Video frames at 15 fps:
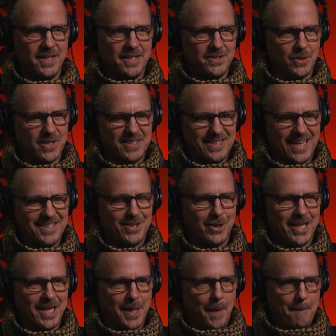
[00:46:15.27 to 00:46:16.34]
So the sets are
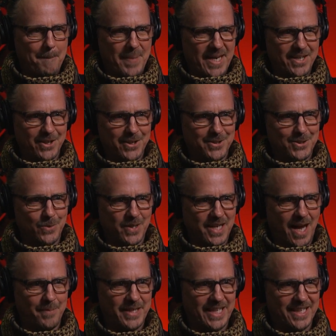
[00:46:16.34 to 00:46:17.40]
getting bigger to
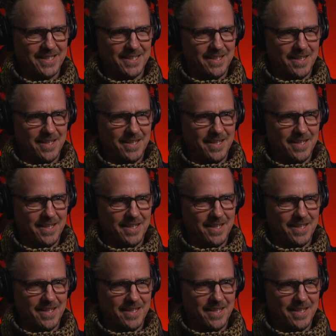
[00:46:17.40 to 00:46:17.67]
accommodate